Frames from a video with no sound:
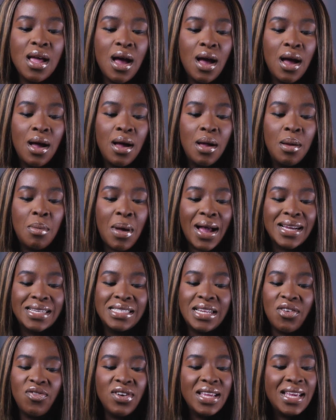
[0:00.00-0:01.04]
I can
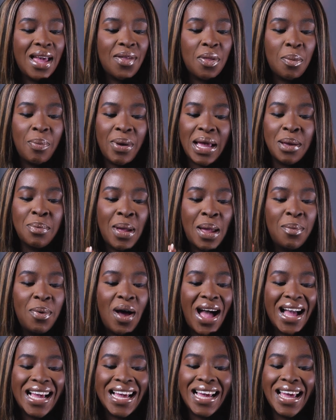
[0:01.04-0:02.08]
definitely get the pink
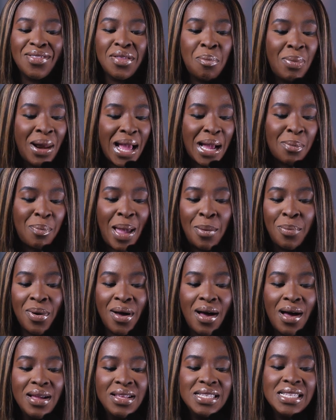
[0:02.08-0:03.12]
pepper, I can get the black
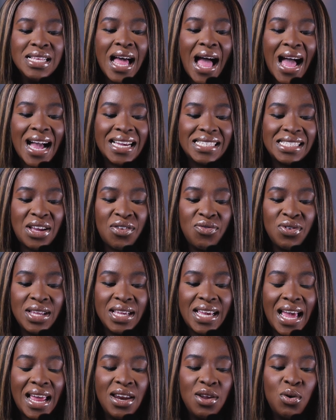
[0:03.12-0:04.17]
pepper, I can
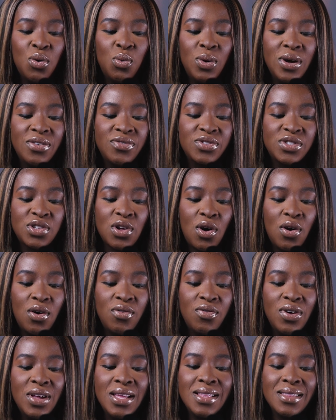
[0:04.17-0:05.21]
definitely get little whiffs
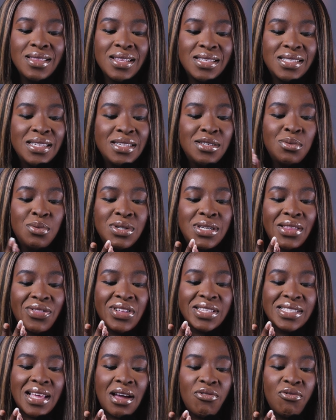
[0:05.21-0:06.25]
of the cedarwood and
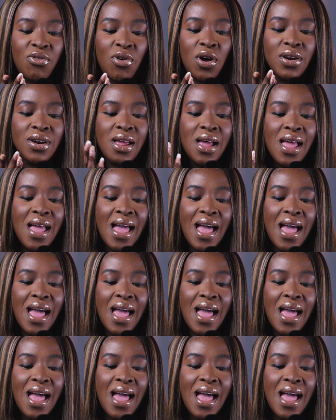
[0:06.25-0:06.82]
the saffron.